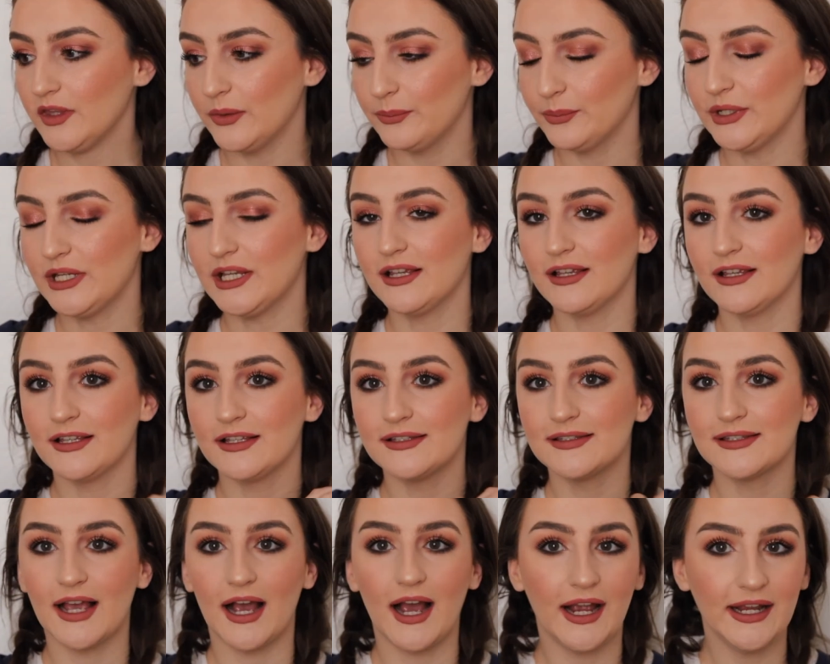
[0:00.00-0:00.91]

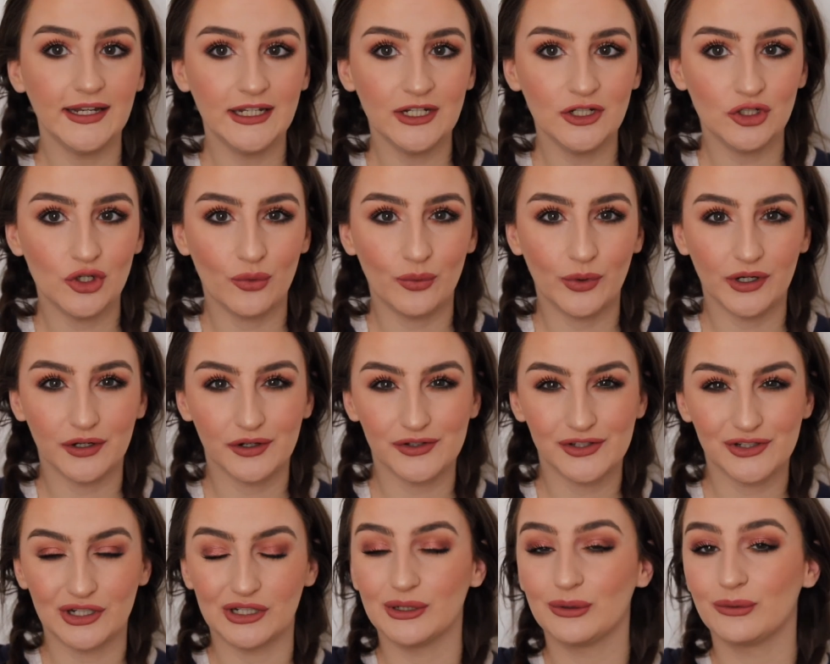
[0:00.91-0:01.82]
because I didn't know where to
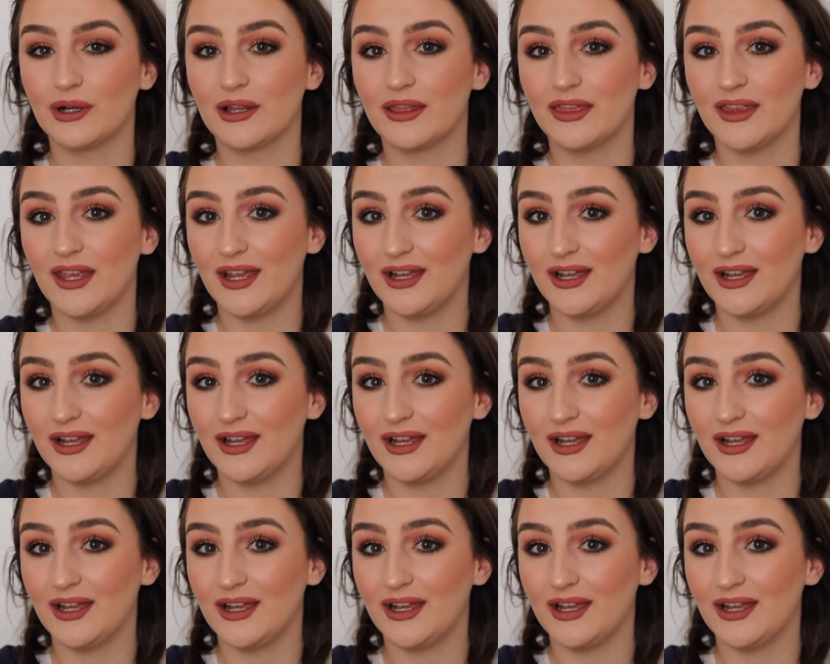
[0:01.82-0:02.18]
start with